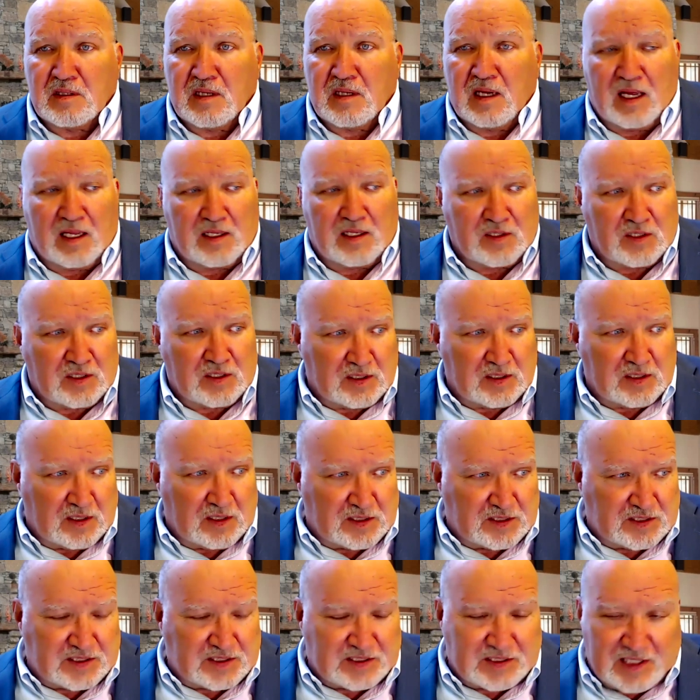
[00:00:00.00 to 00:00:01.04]
and
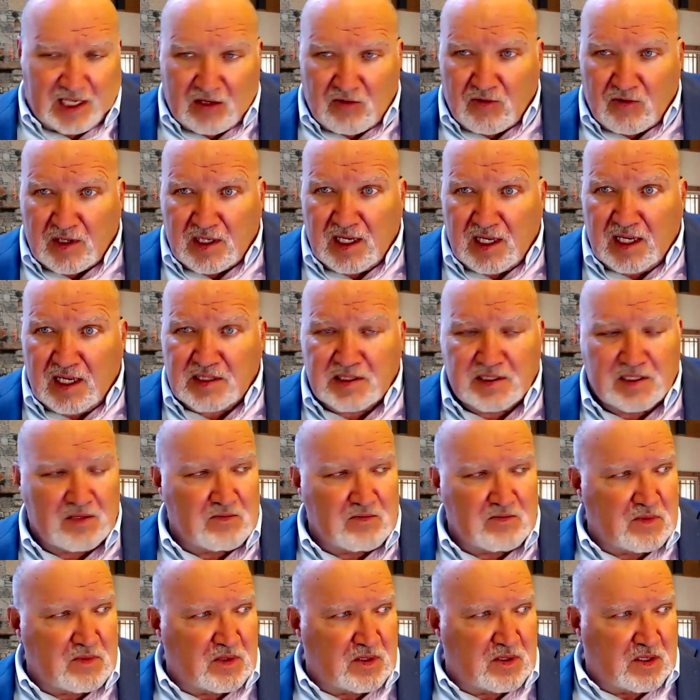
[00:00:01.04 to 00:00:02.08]
segregate
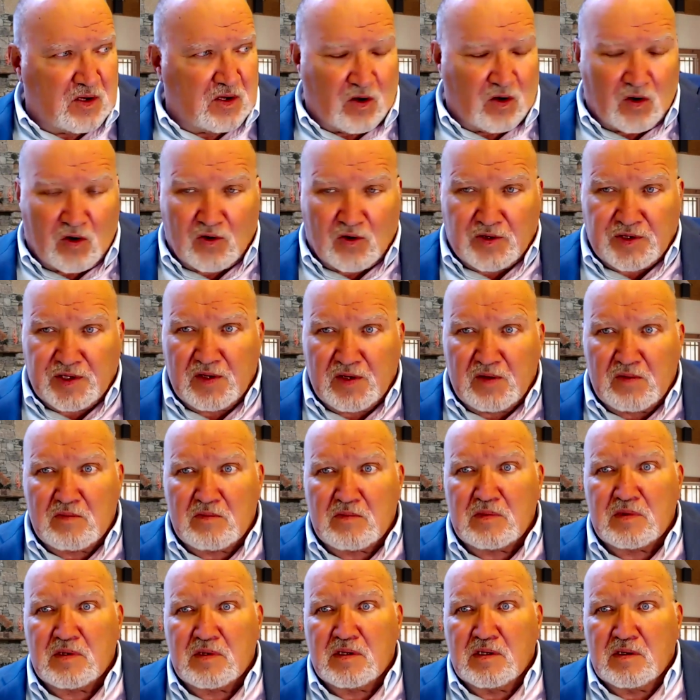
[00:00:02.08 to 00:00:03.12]
them, hurt them,
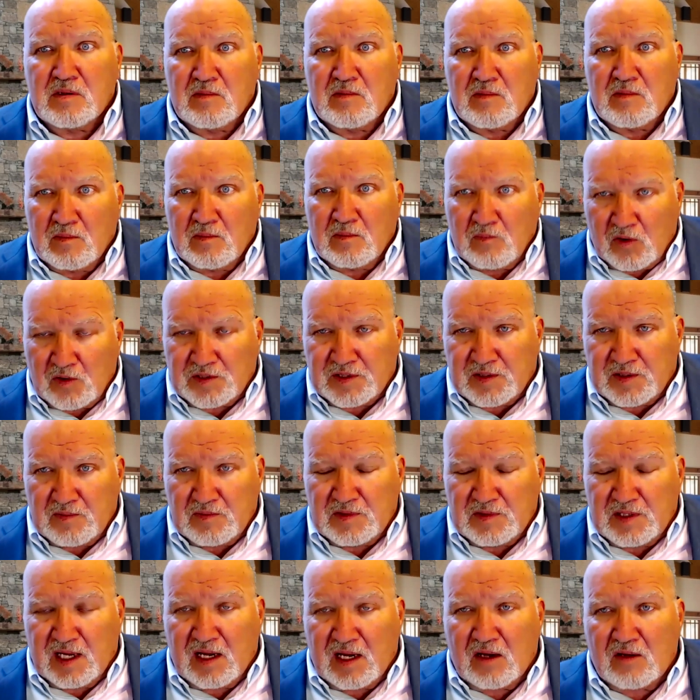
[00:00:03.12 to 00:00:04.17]
put them
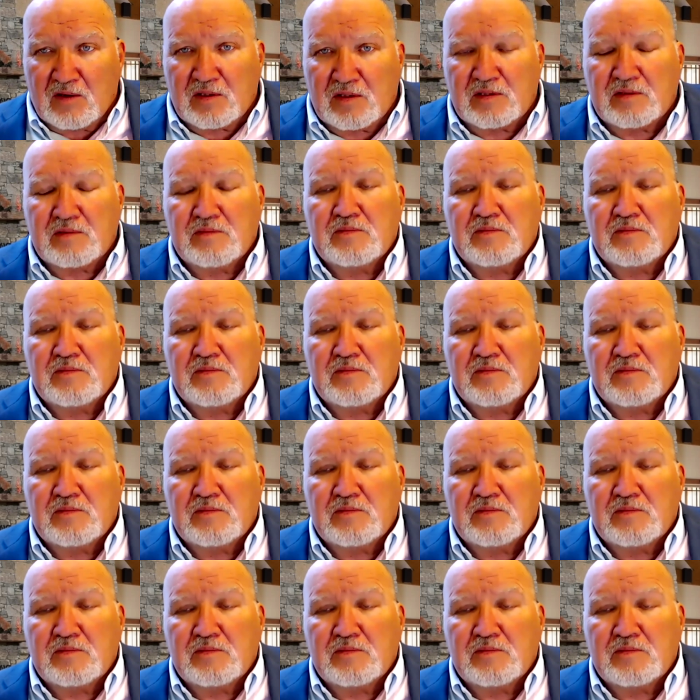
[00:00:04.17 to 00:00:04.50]
down.